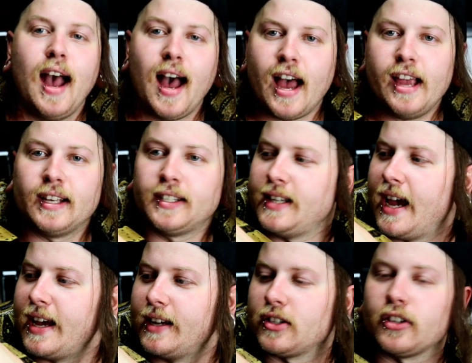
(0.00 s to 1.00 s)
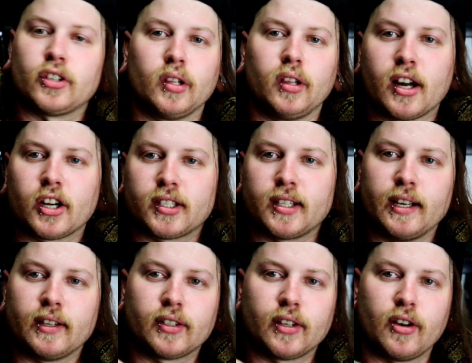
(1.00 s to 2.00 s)
I guess, yeah, it's also a large
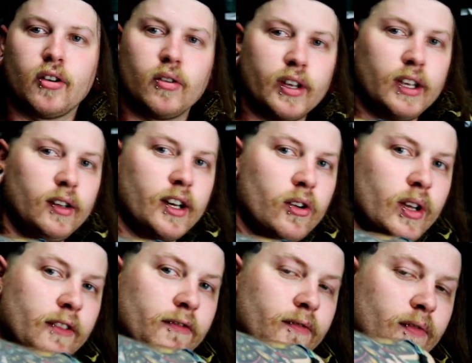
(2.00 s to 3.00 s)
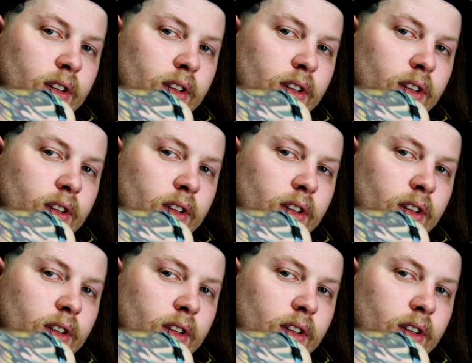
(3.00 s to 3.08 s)
snake, so, you know, if